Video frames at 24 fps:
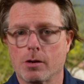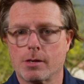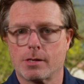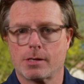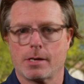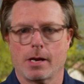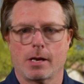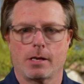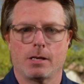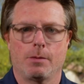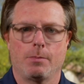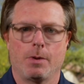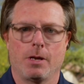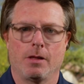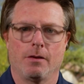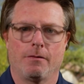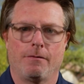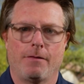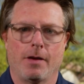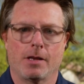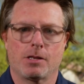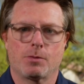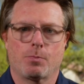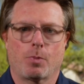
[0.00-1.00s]
said to be the
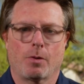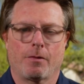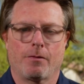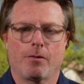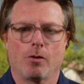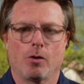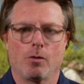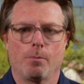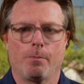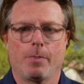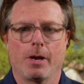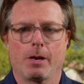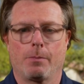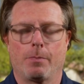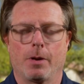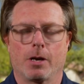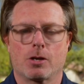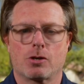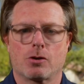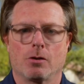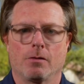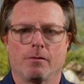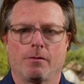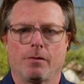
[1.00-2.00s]
Fed's preferred big
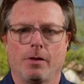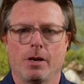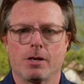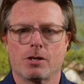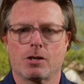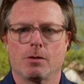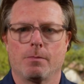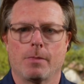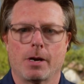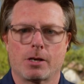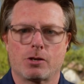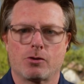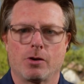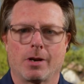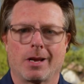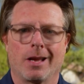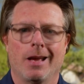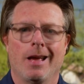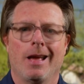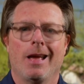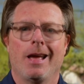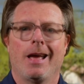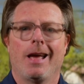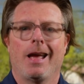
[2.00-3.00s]
picture inflation metric,
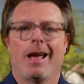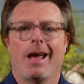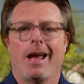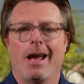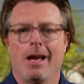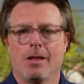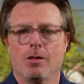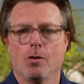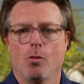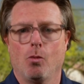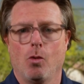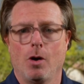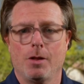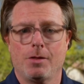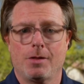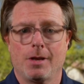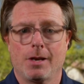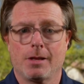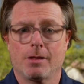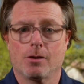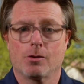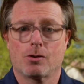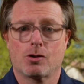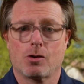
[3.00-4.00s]
and the one
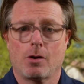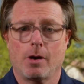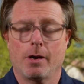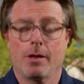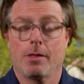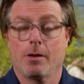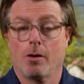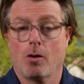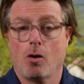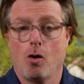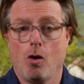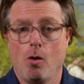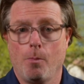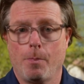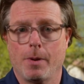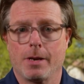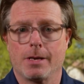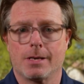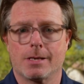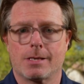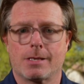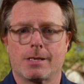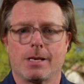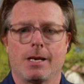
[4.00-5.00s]
thing they're hoping
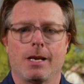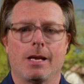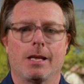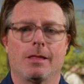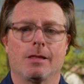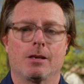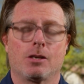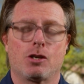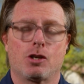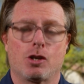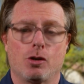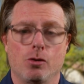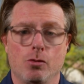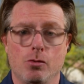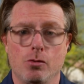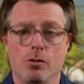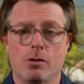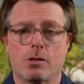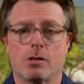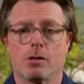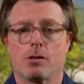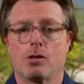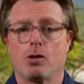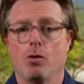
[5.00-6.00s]
to see in the
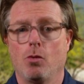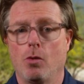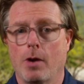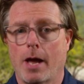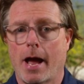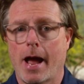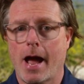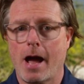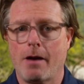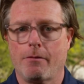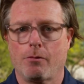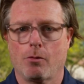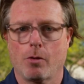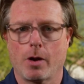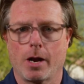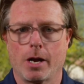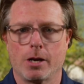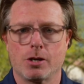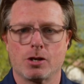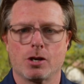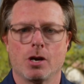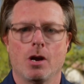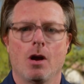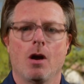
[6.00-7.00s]
2s to 2.5
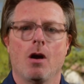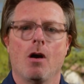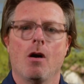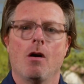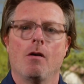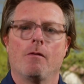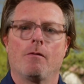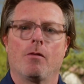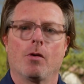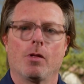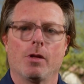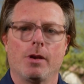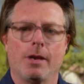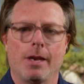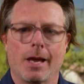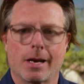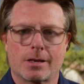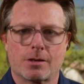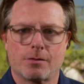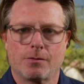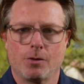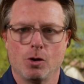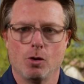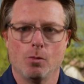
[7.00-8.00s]
range for the
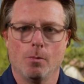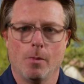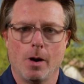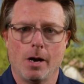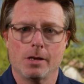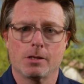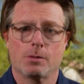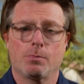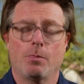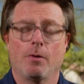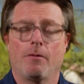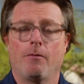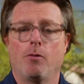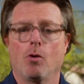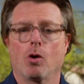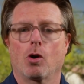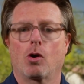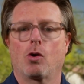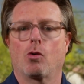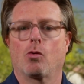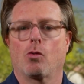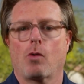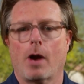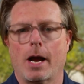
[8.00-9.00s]
next few months before
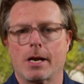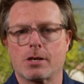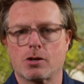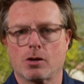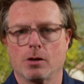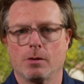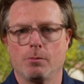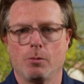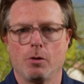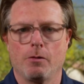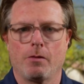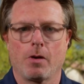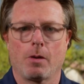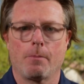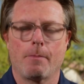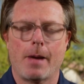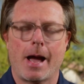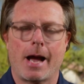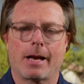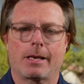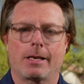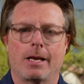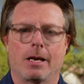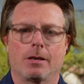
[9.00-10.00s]
gradually moving
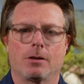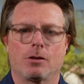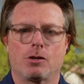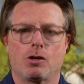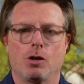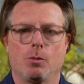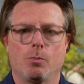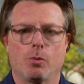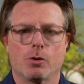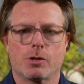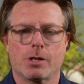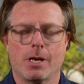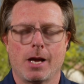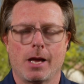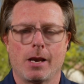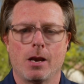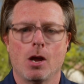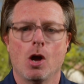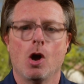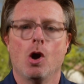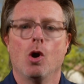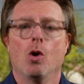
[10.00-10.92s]
back down to 2%,